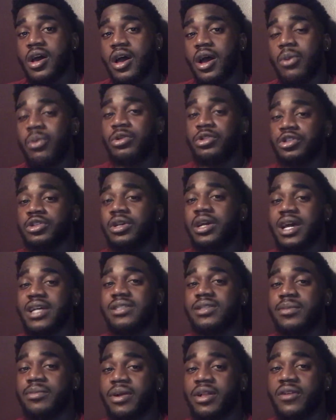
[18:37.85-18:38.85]
I want you guys
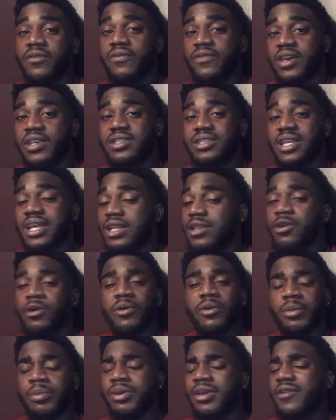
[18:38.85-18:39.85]
to manifest that and
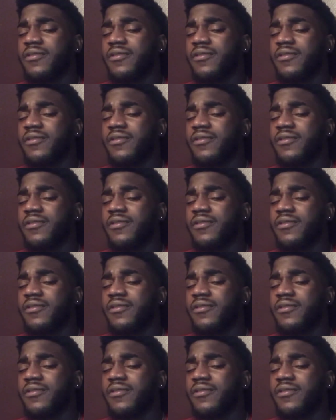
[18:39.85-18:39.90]
don't be